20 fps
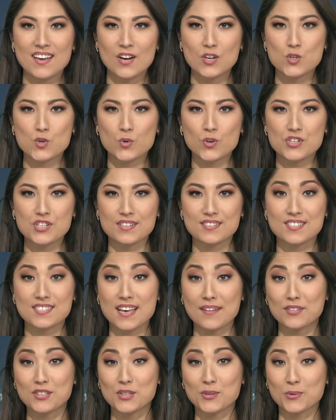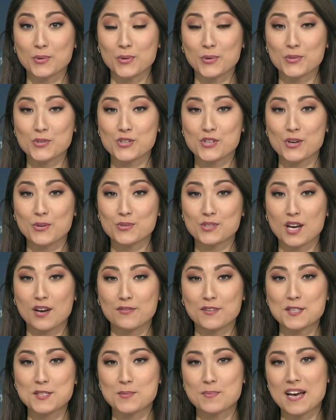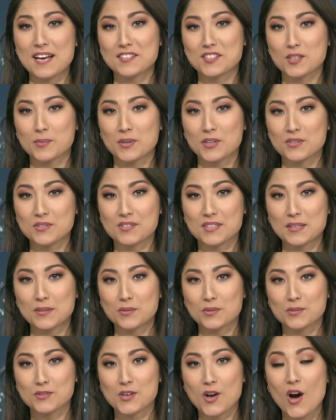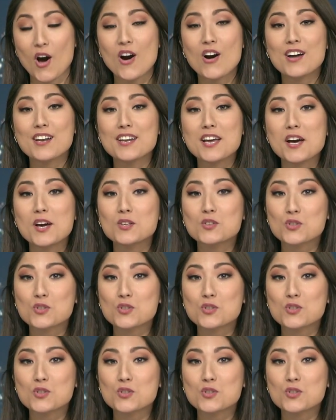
A Georgia seven-year-old shows off his basketball skills on a